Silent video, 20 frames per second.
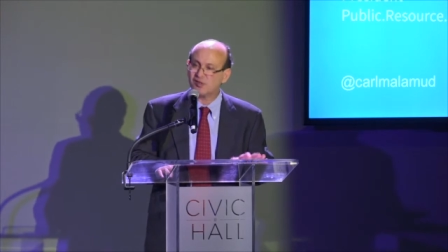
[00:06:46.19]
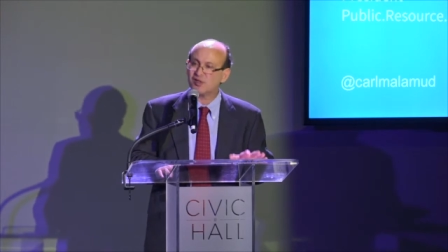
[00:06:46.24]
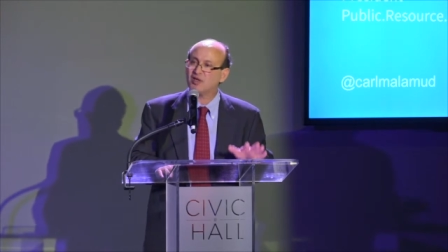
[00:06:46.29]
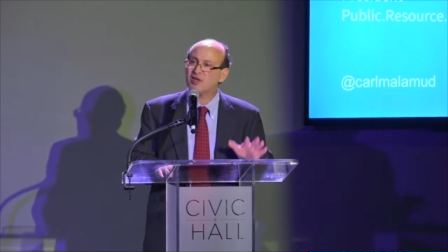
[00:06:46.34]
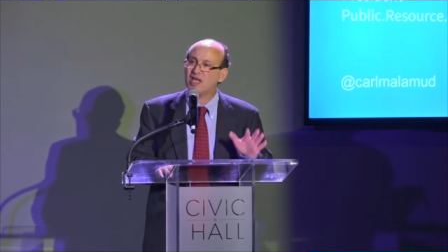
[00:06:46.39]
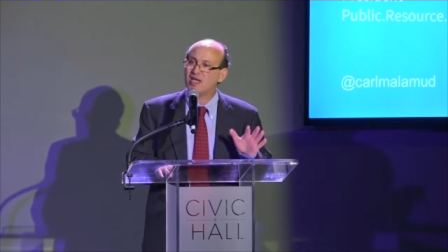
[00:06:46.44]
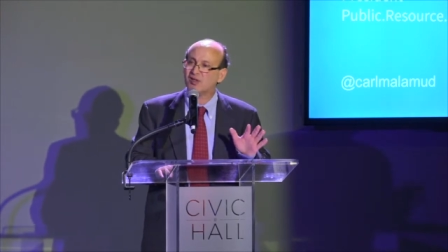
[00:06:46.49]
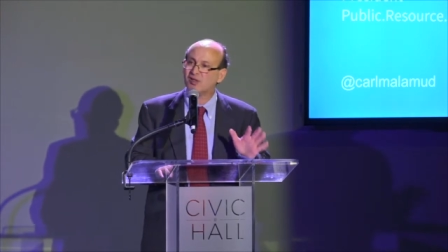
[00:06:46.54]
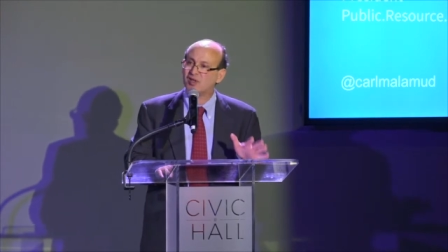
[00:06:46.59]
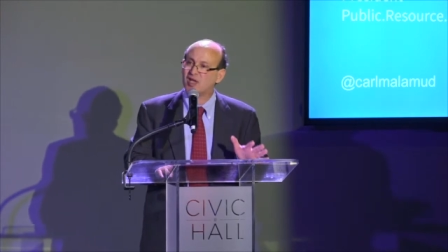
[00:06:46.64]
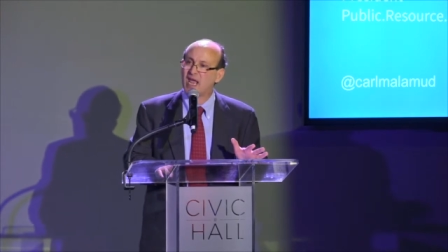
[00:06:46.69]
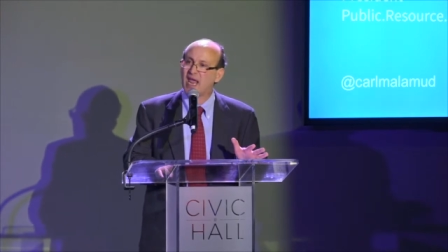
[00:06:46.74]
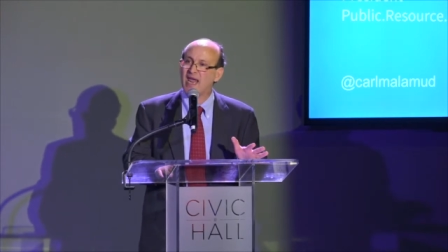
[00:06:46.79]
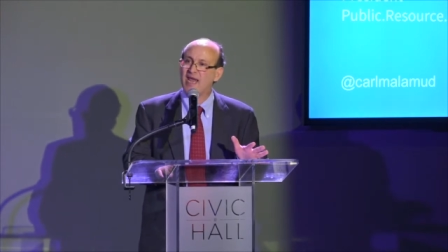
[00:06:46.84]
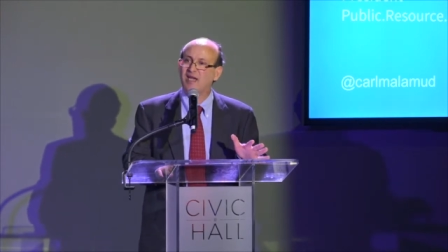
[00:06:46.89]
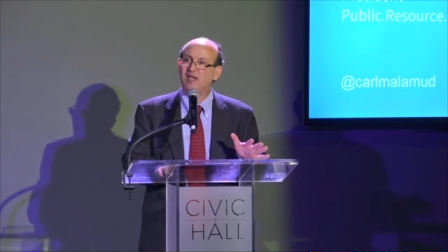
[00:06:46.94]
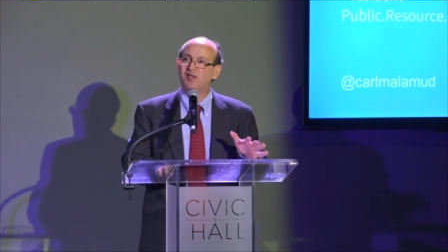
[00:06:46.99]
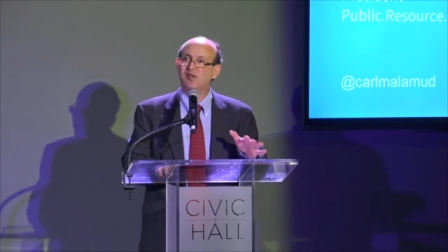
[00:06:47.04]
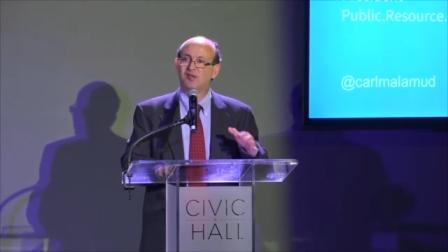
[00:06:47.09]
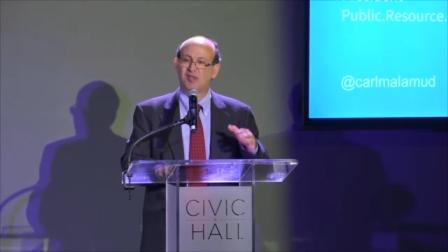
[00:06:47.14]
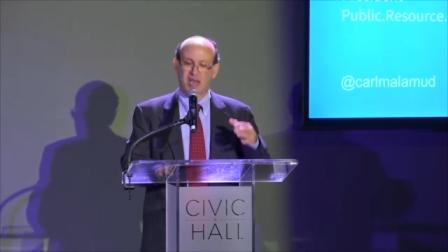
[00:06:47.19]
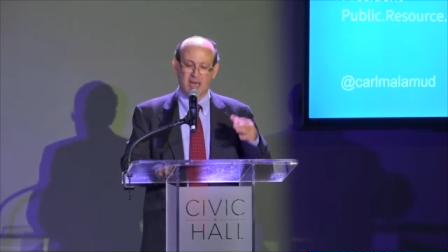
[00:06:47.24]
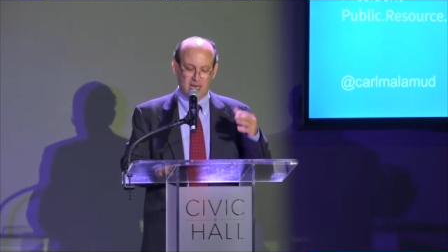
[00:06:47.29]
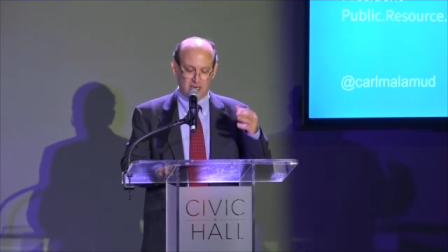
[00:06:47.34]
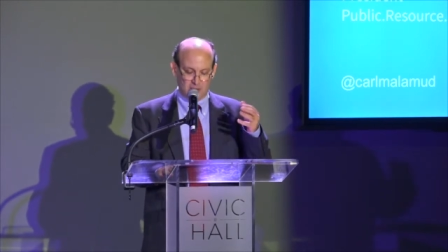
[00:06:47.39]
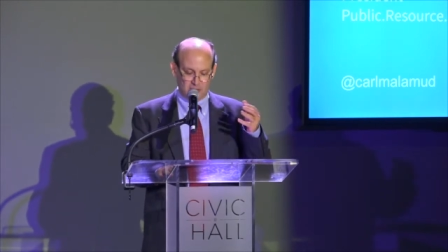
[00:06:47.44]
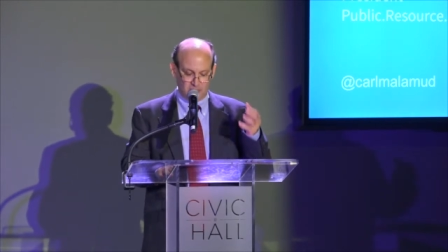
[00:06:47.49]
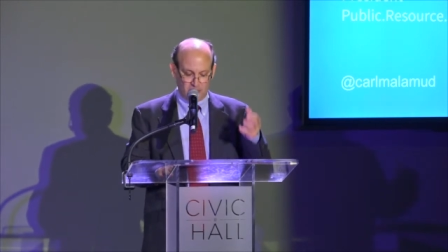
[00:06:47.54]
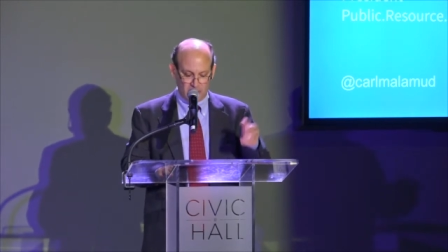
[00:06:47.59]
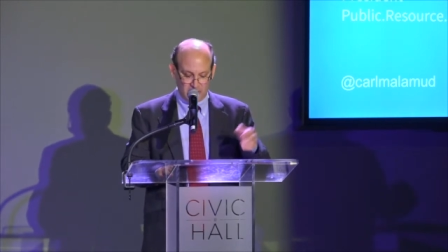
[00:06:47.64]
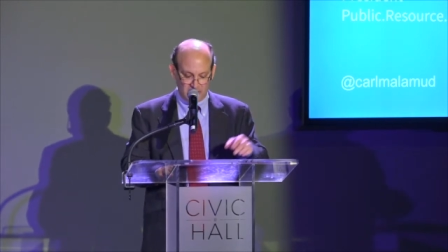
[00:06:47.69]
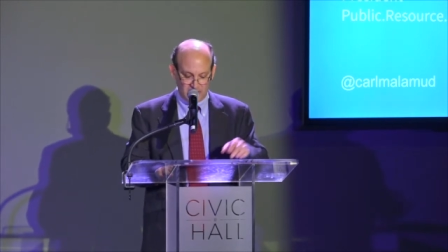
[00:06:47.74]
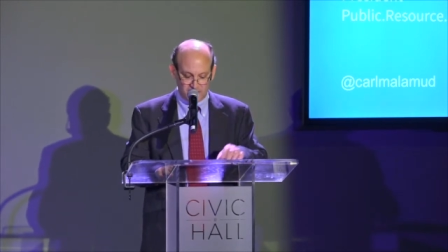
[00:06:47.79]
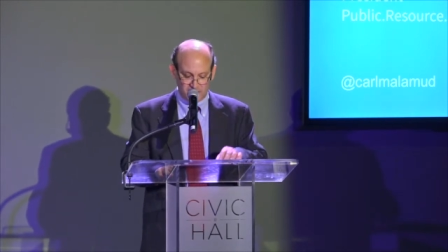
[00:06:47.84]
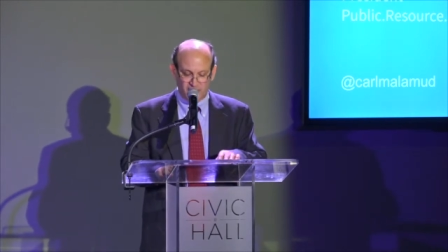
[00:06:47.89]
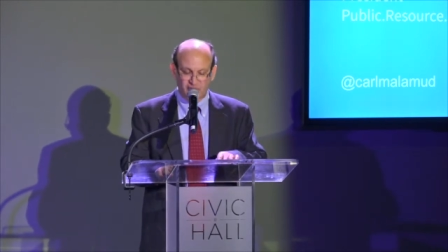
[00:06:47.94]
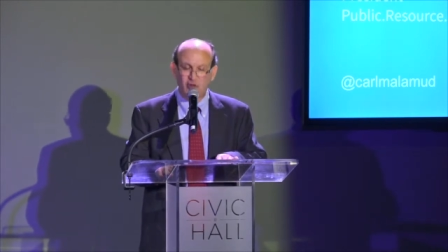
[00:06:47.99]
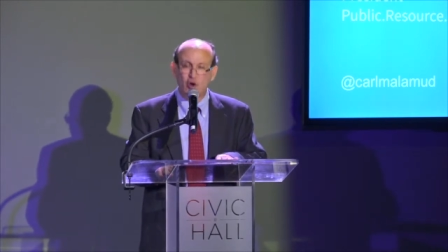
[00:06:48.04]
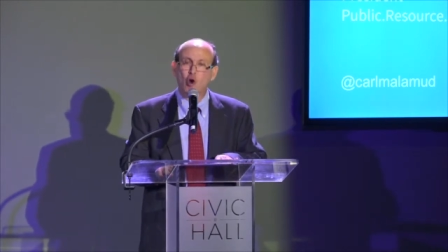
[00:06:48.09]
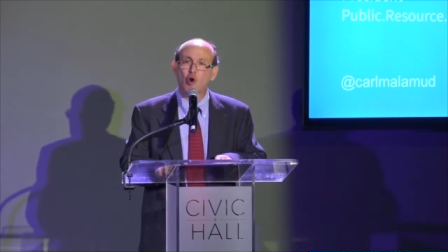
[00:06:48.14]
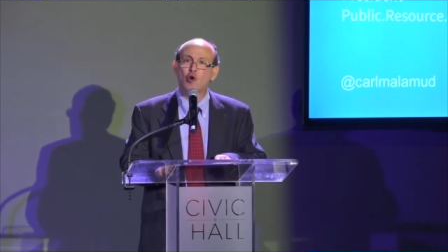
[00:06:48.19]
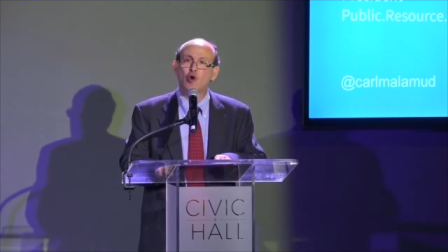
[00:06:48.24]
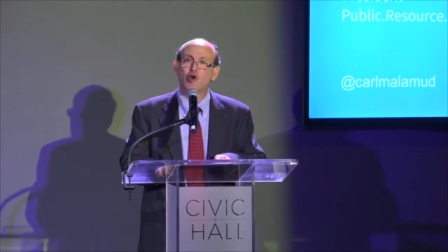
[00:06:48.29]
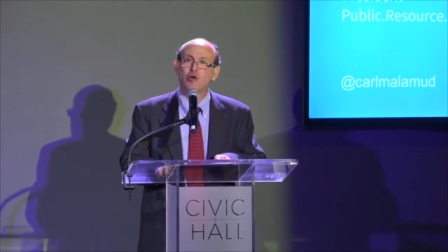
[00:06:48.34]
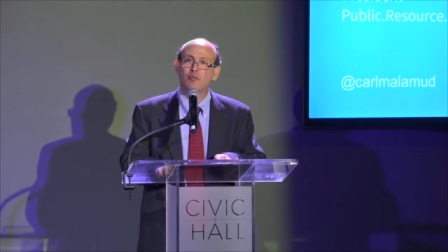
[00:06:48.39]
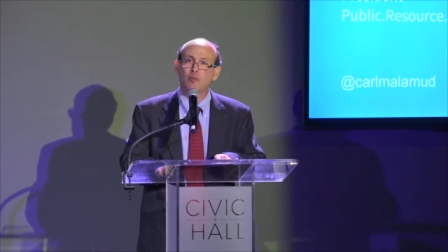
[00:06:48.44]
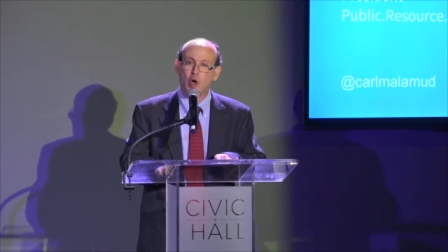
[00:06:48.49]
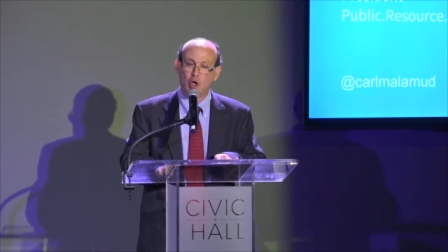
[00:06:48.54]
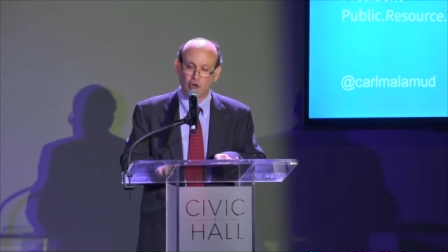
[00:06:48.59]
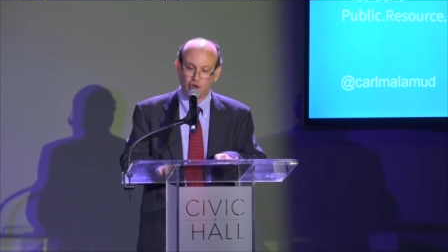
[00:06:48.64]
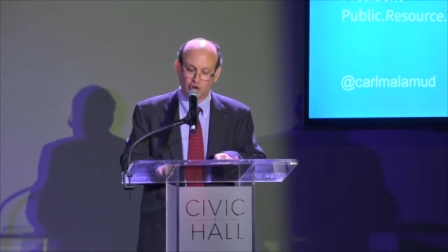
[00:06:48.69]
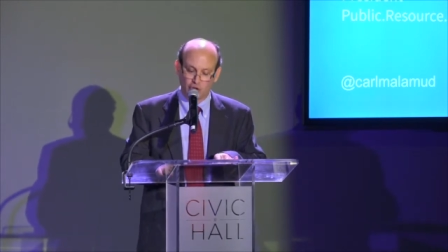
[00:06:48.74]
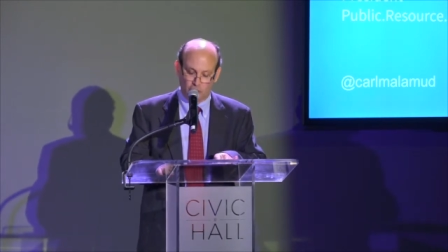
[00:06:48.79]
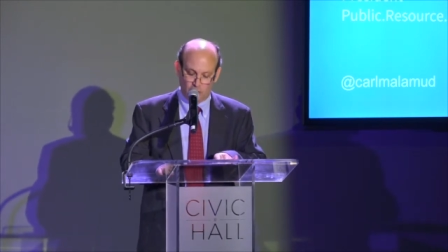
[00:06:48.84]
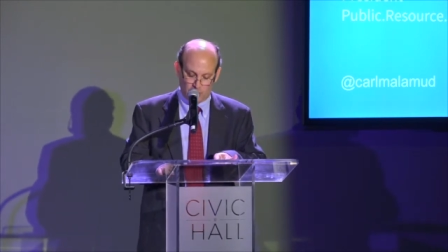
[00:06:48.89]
the next Cady Stanton, the next Thurgood Marshall